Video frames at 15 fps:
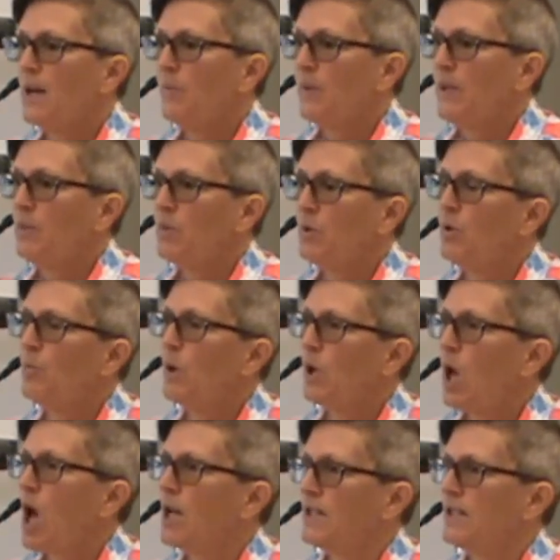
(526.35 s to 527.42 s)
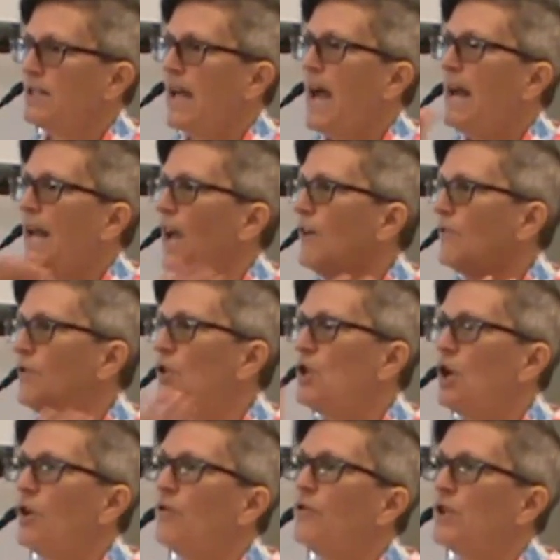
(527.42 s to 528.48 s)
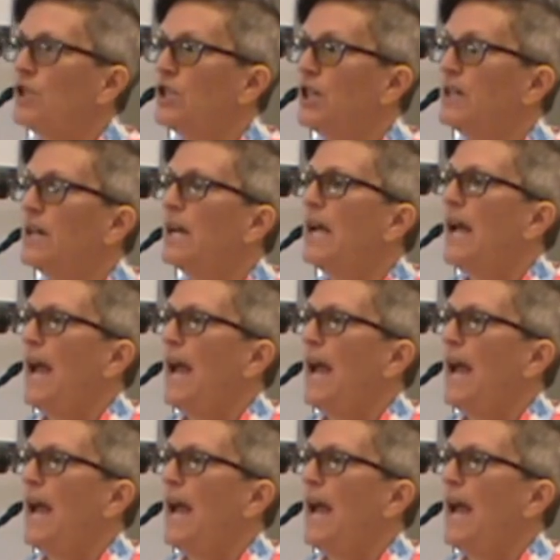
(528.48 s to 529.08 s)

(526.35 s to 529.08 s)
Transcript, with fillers: of people who belong to that have no vision